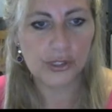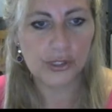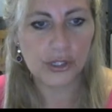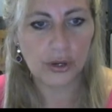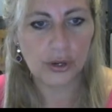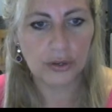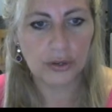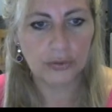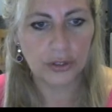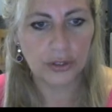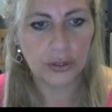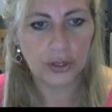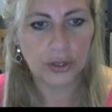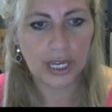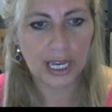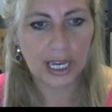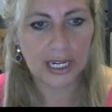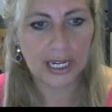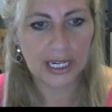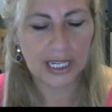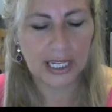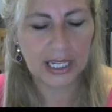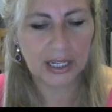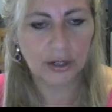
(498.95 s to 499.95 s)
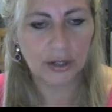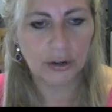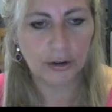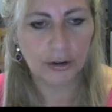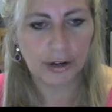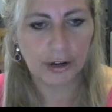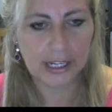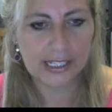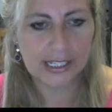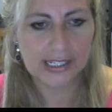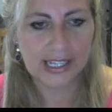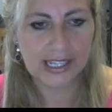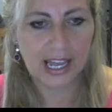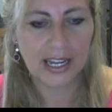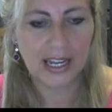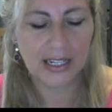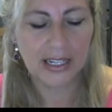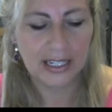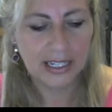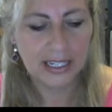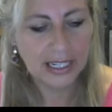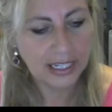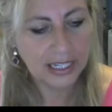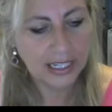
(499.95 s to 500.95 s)
So if you can increase that,
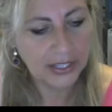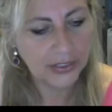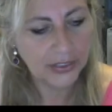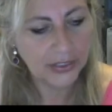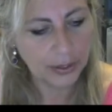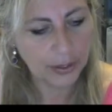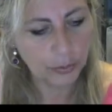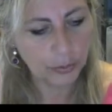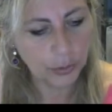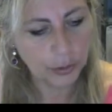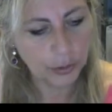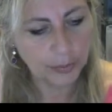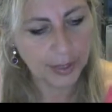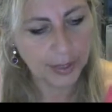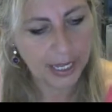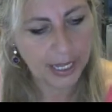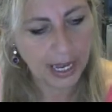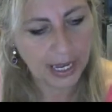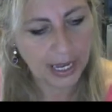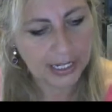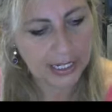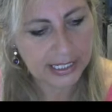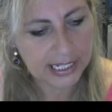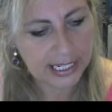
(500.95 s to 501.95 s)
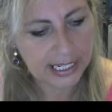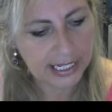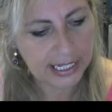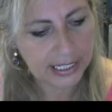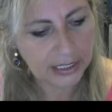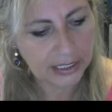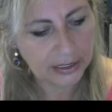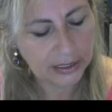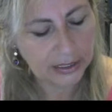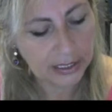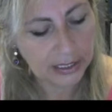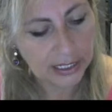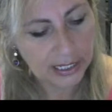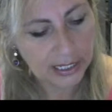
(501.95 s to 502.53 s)
that would be ideal.